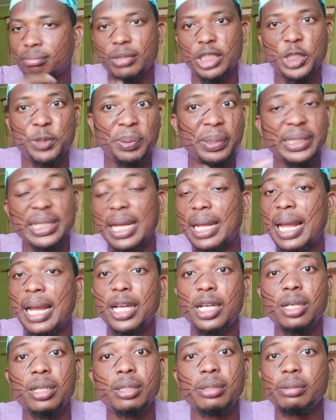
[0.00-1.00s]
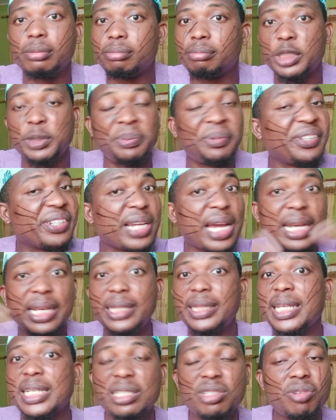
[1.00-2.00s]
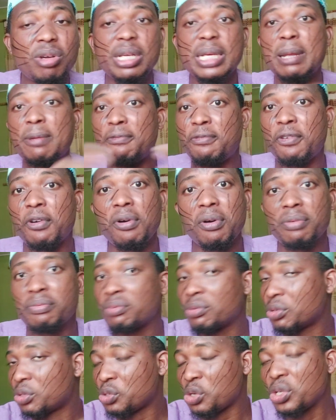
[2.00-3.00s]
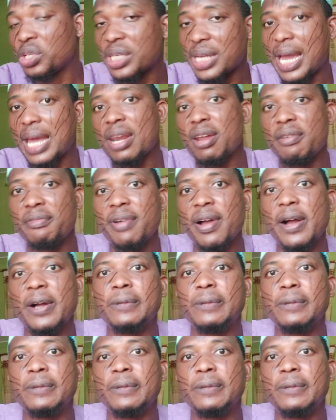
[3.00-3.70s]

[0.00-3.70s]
specifically there's no name for such kind of